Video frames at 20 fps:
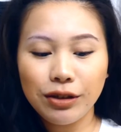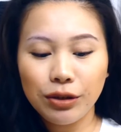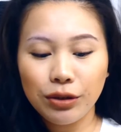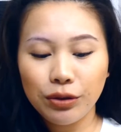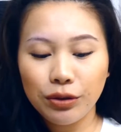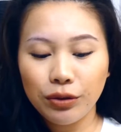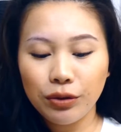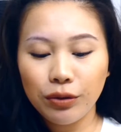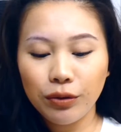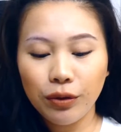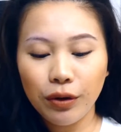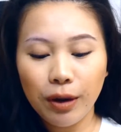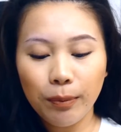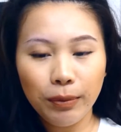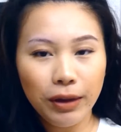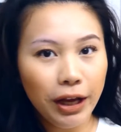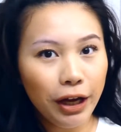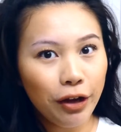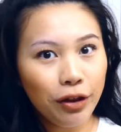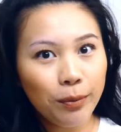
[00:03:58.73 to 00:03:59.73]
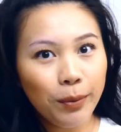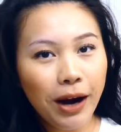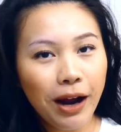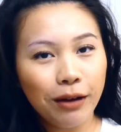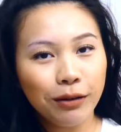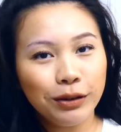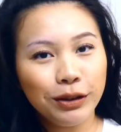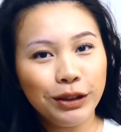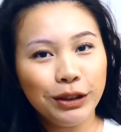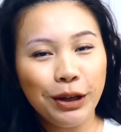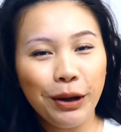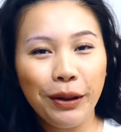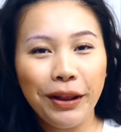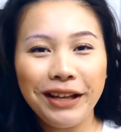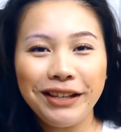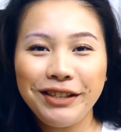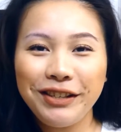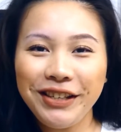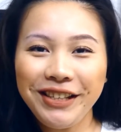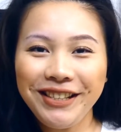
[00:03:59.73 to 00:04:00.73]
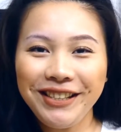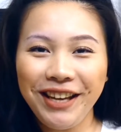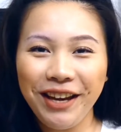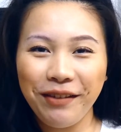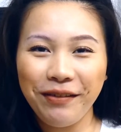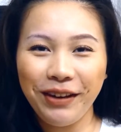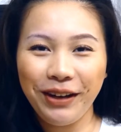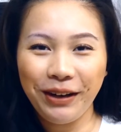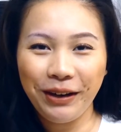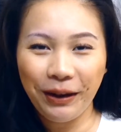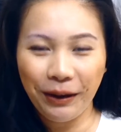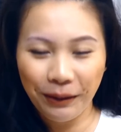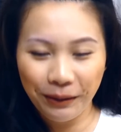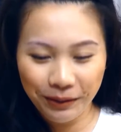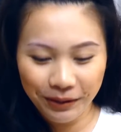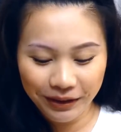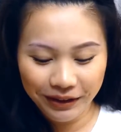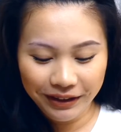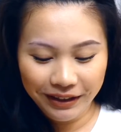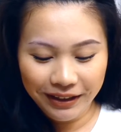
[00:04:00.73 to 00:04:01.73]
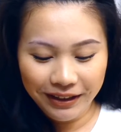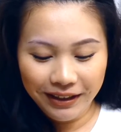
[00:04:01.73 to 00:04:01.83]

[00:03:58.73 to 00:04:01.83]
to apply on the brows, so let's just give it a go.